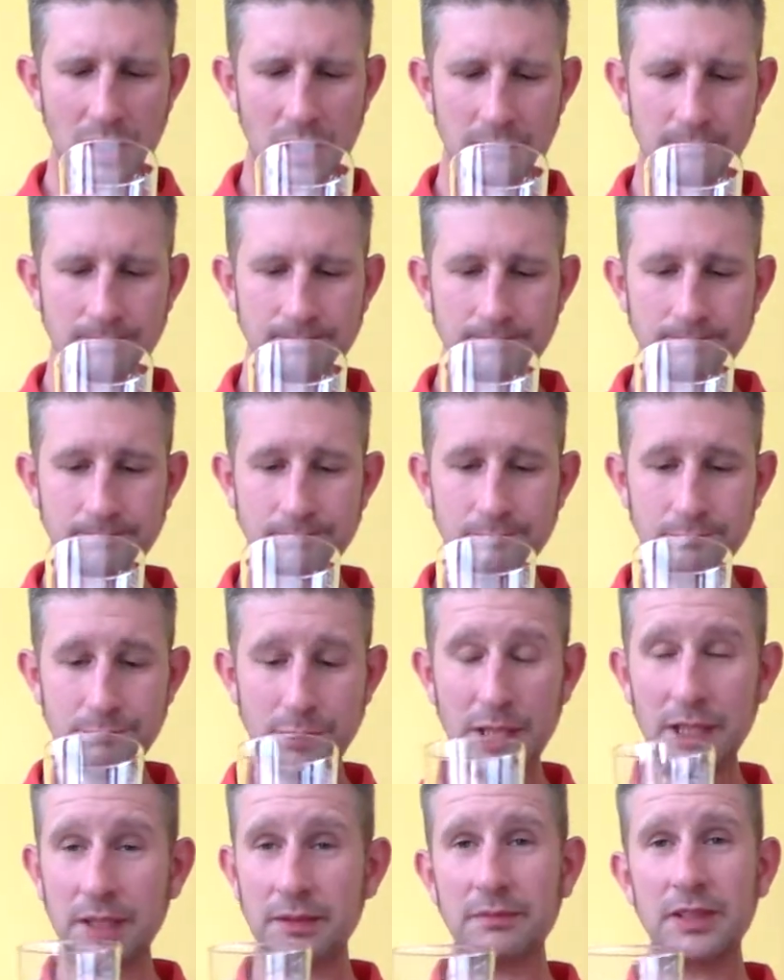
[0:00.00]

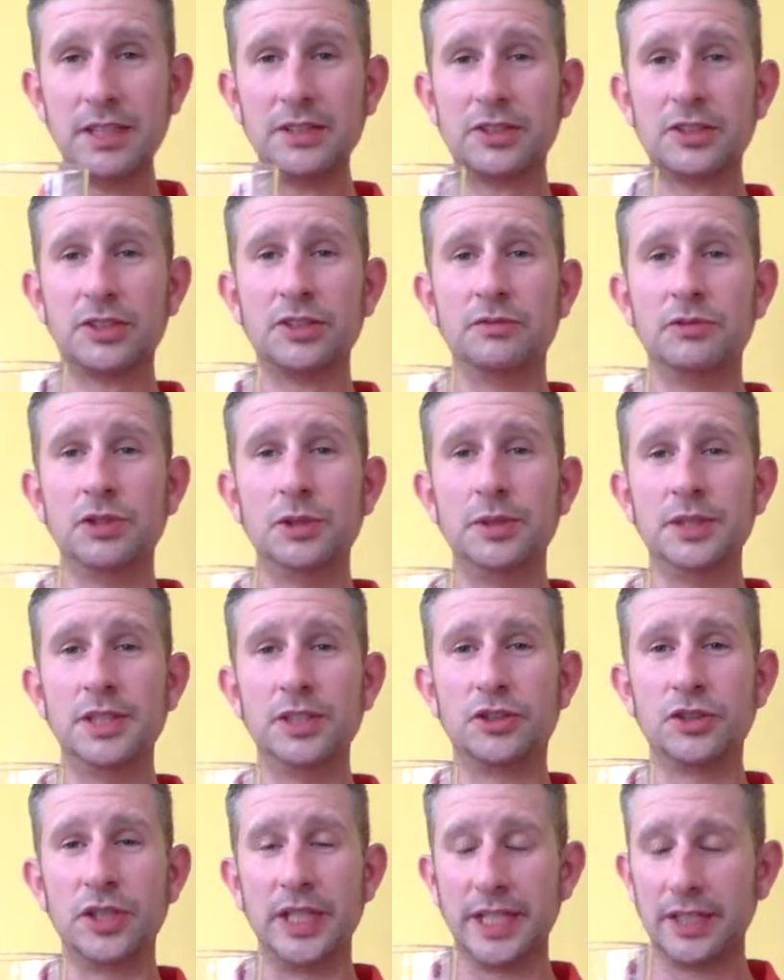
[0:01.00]
But it doesn't ruin
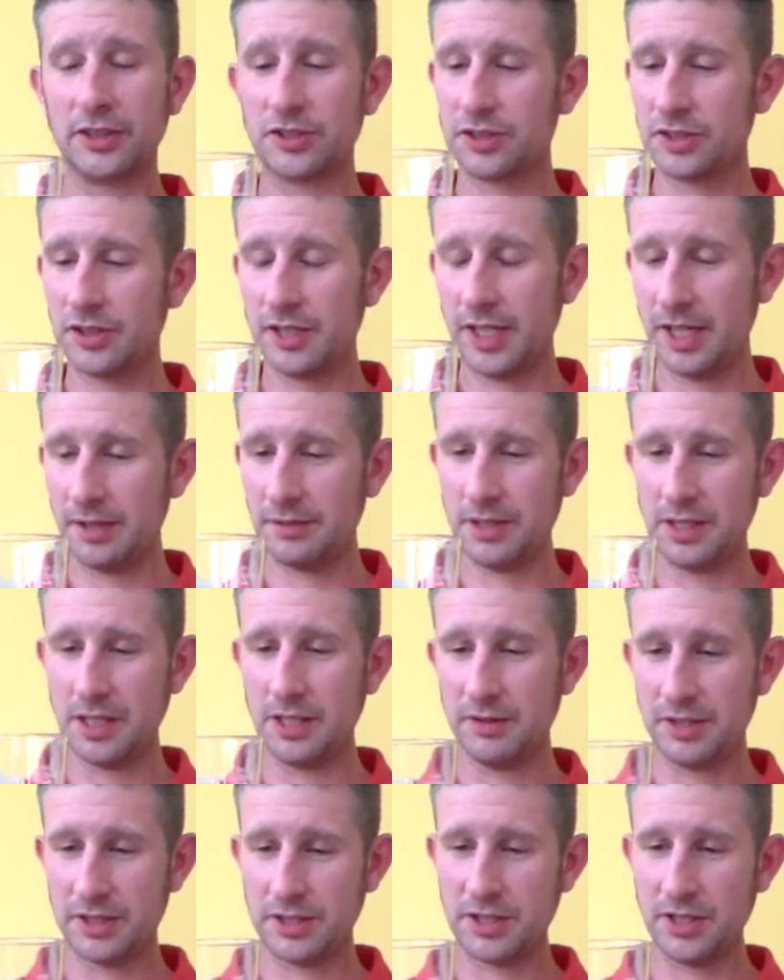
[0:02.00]
the drink. You
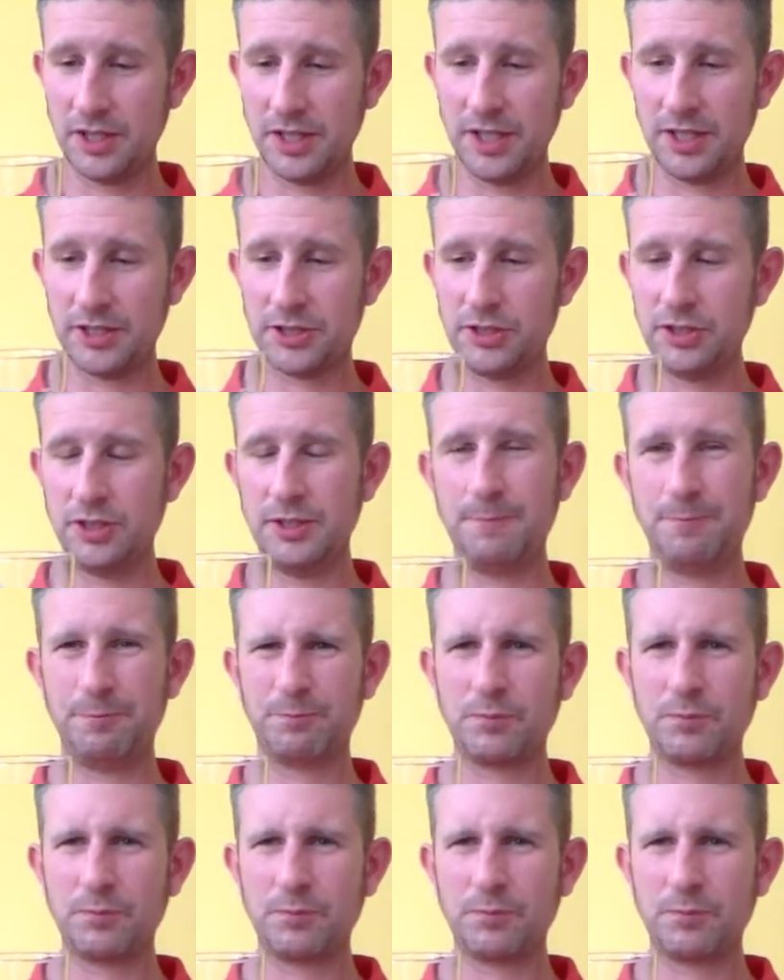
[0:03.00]
know, doesn't